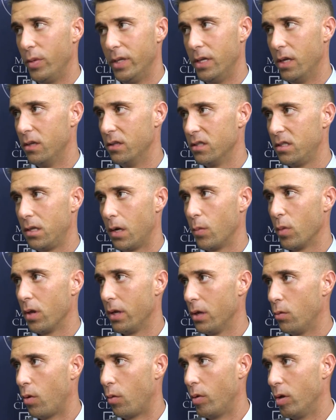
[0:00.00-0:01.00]
We did in summer
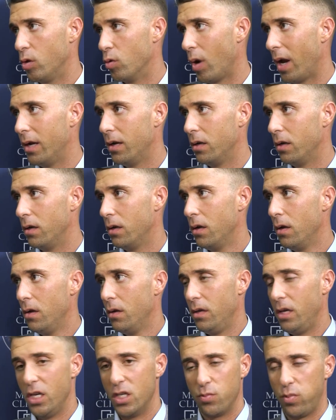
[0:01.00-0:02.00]
league where we graded
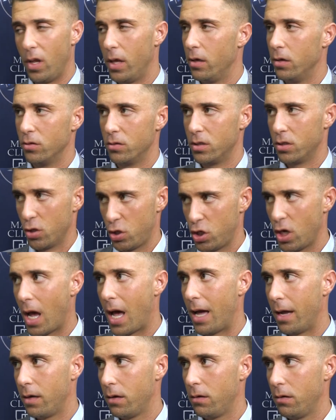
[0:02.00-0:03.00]
each player's
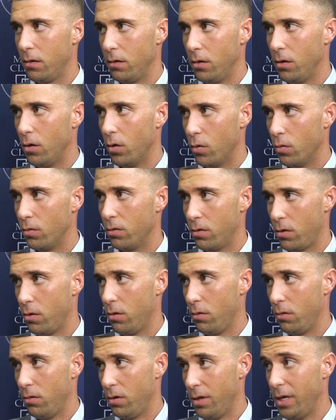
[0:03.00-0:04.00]
shot, you know,
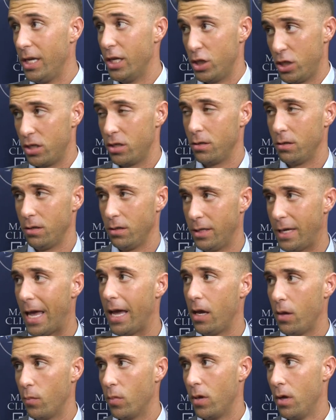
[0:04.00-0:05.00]
each
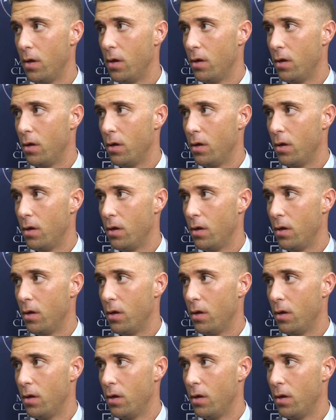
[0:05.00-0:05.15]
game.